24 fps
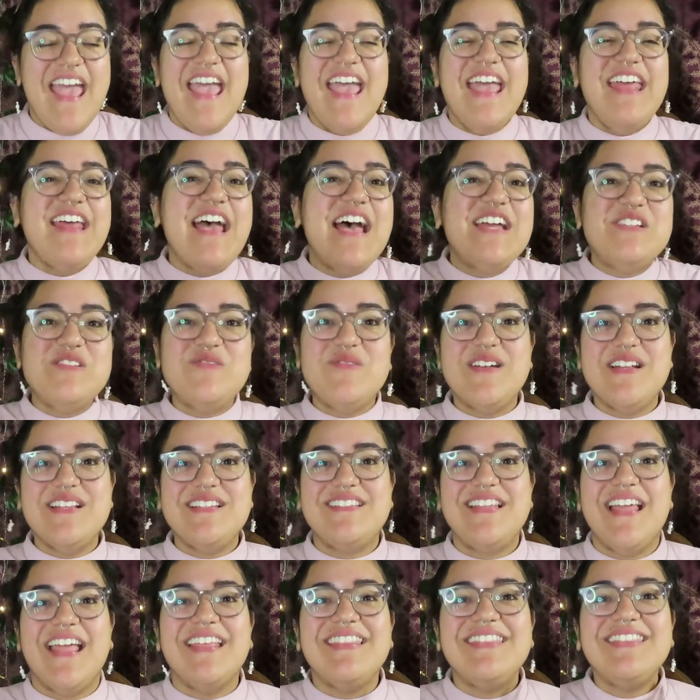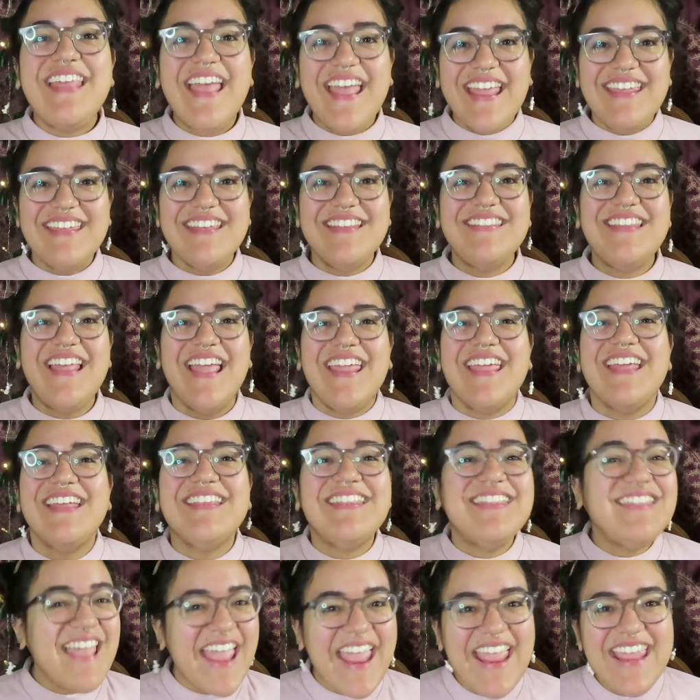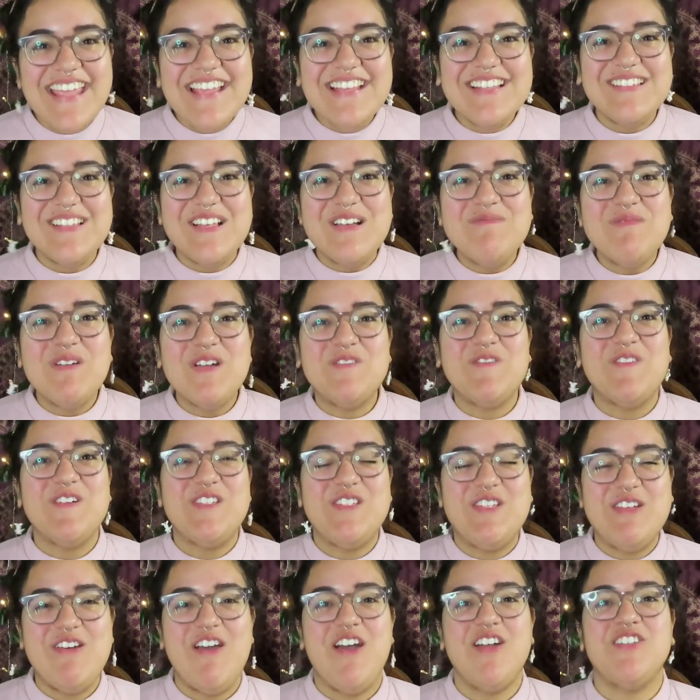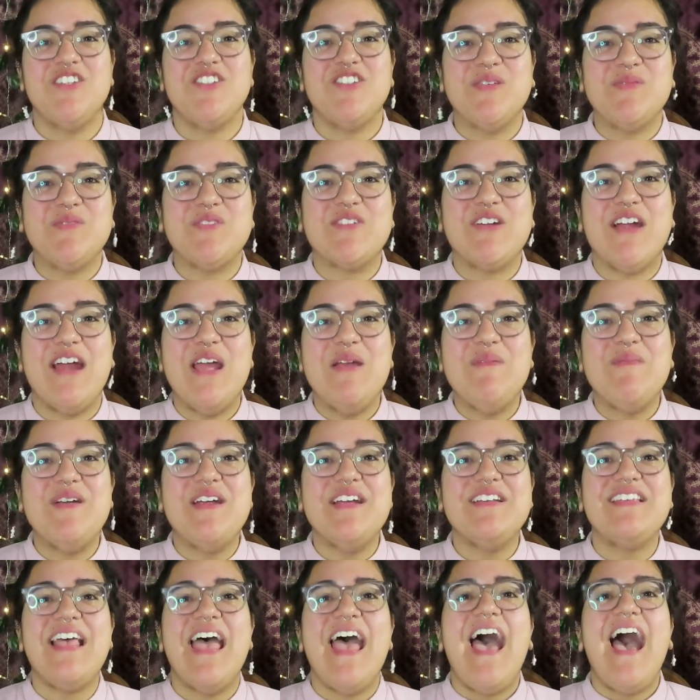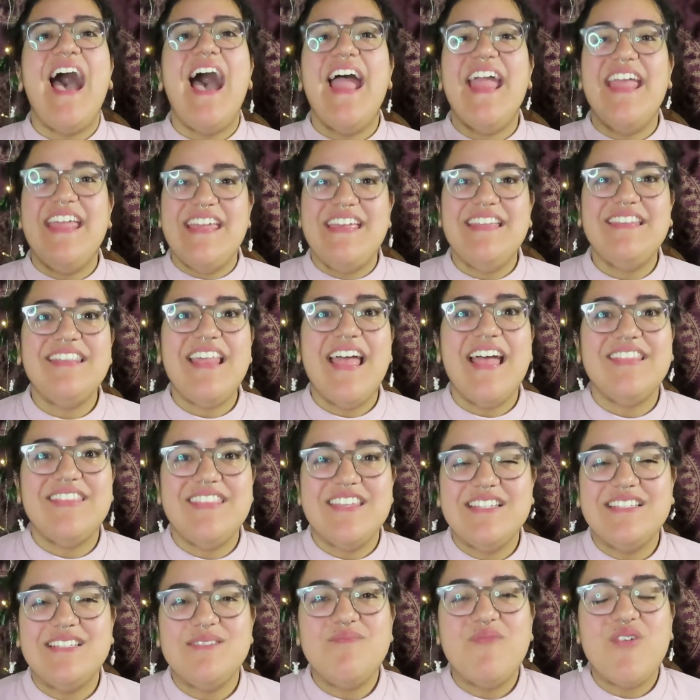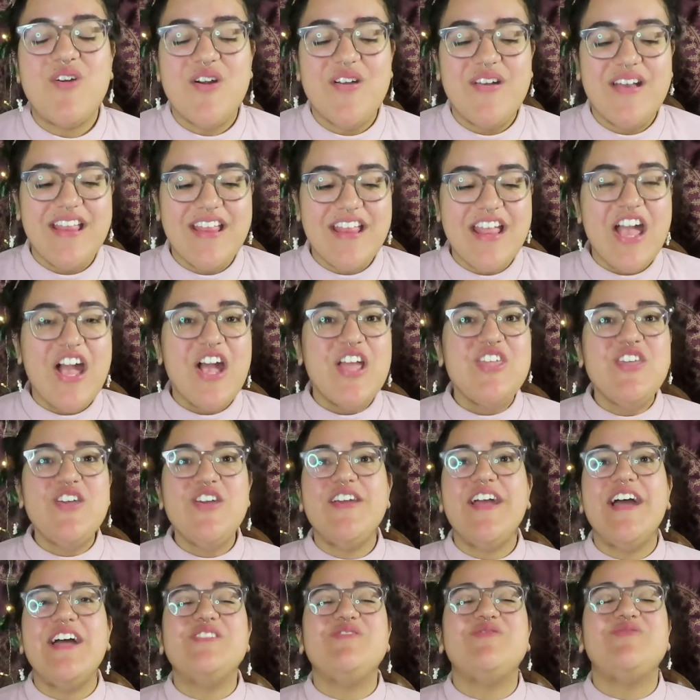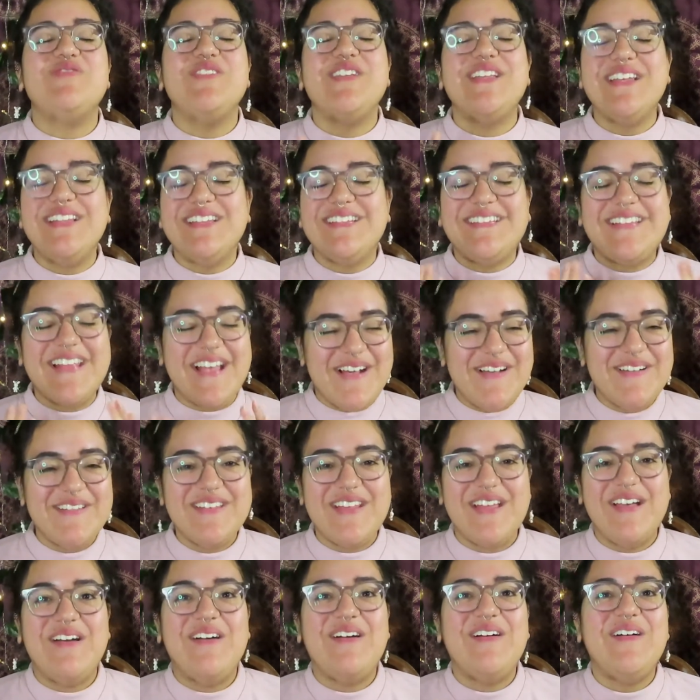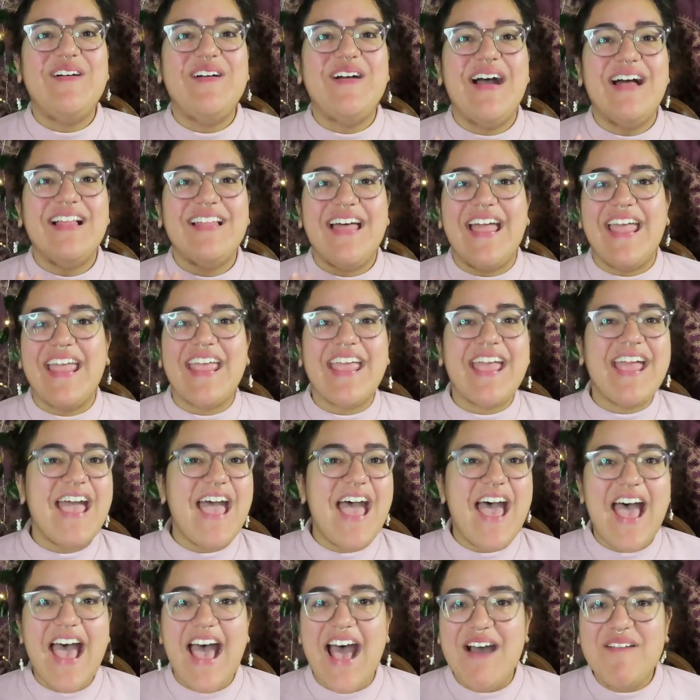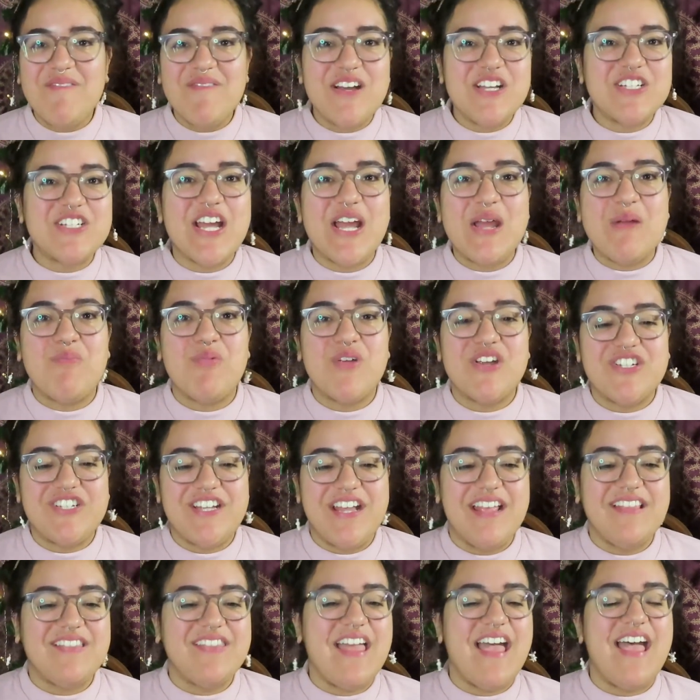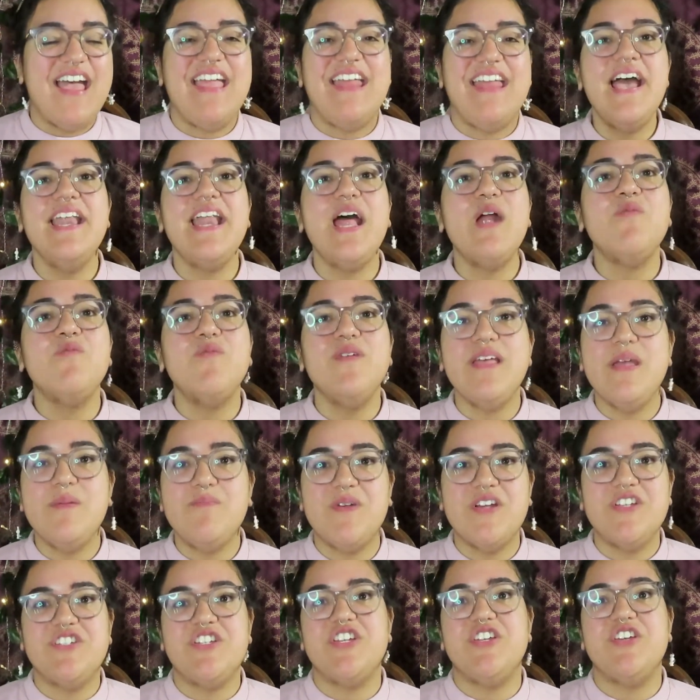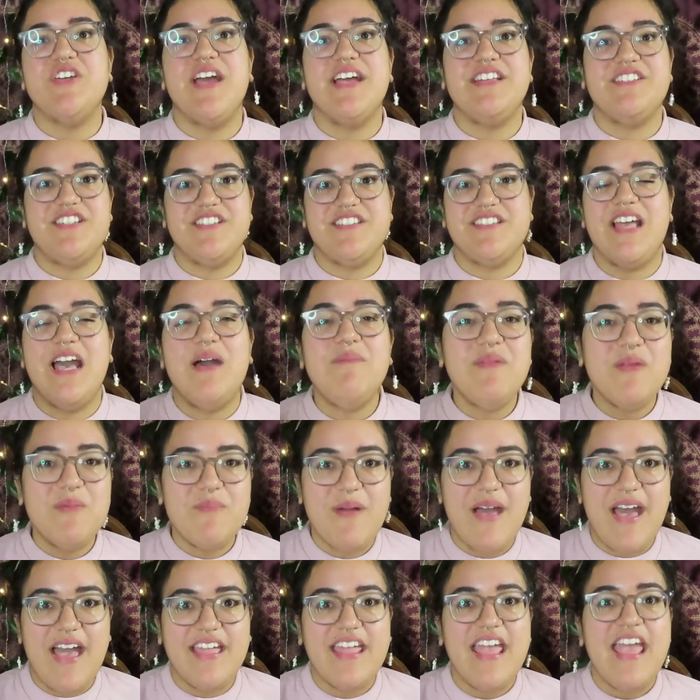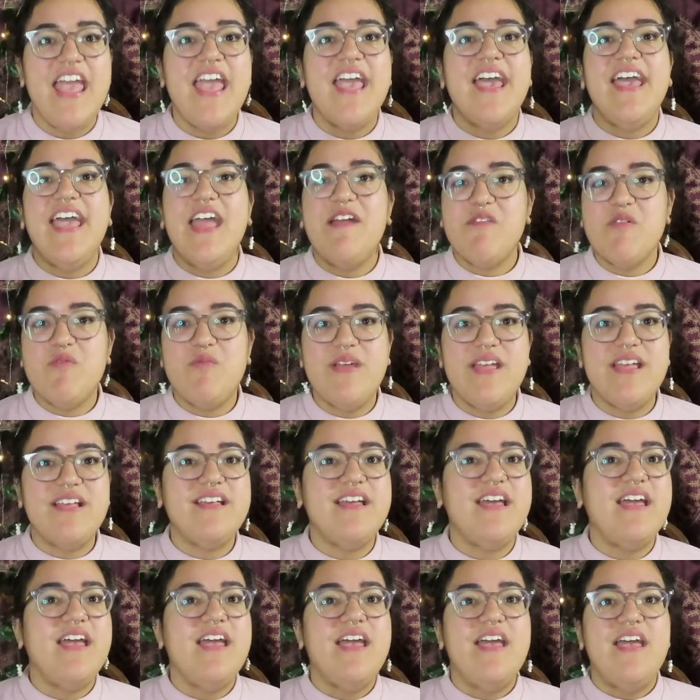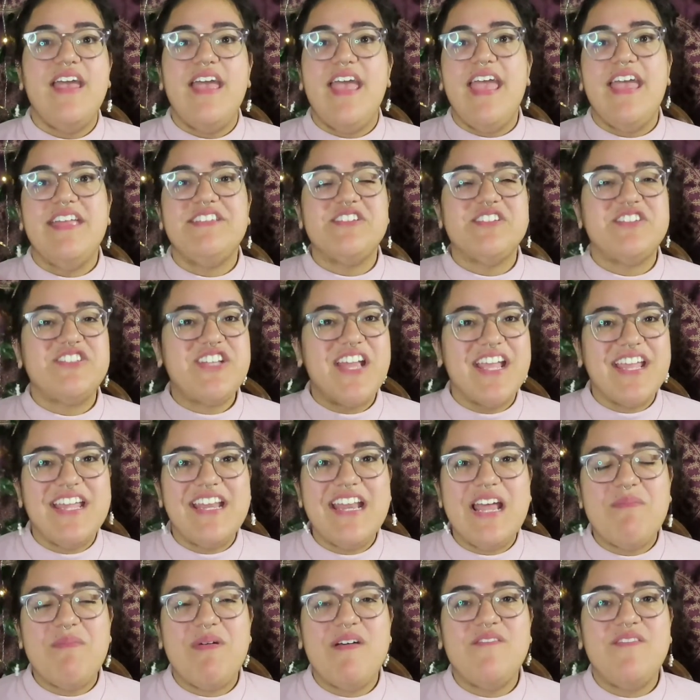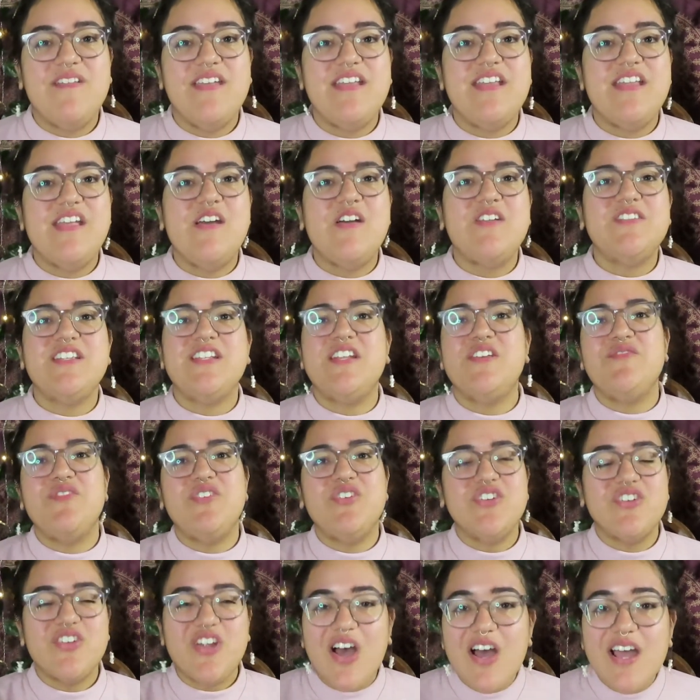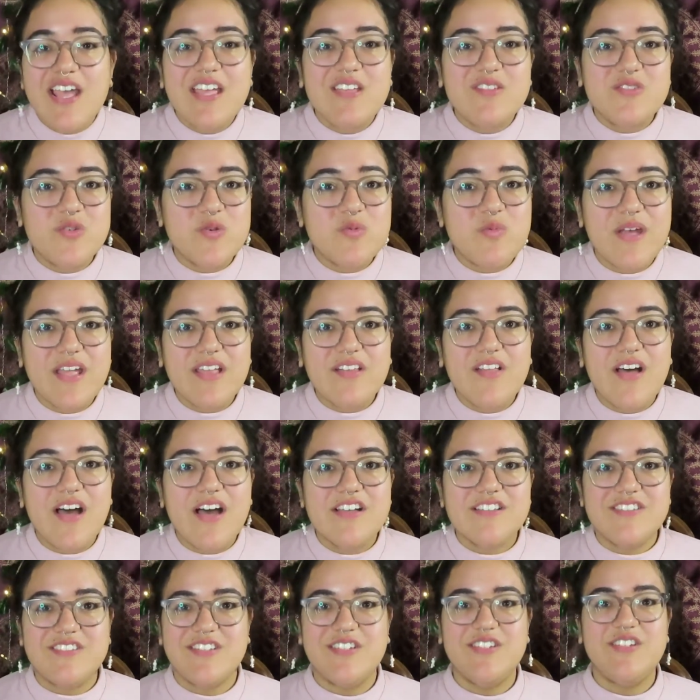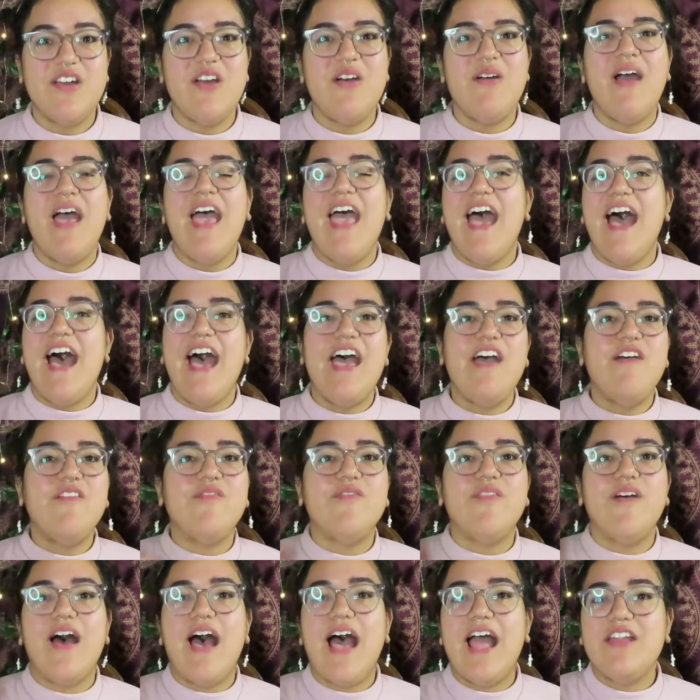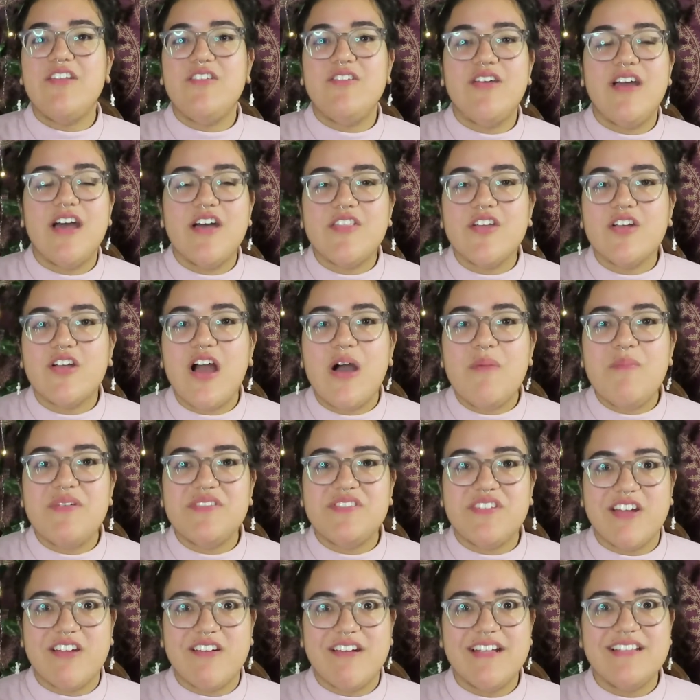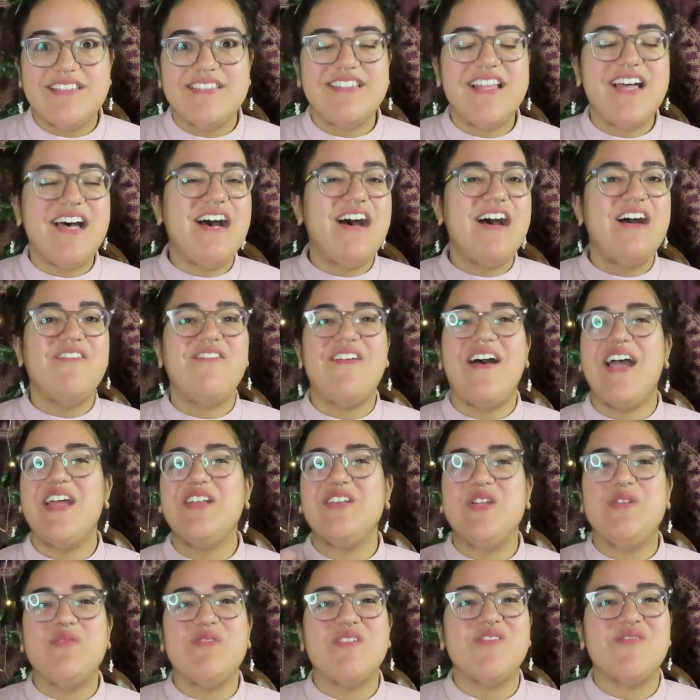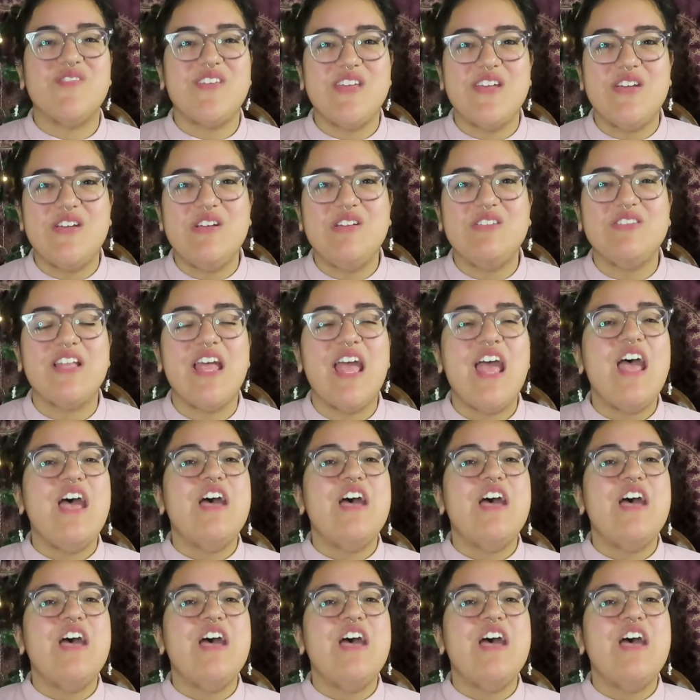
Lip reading: And I just want to say thank you, thank you, thank you so much for 200 subscribers. I hit that this morning. You guys really don't know, like, how much I appreciate that. And I really appreciate you guys just coming back every week and just checking out my videos. And if you're not into weight loss, you know, I do other commentary stuff. I do reviews.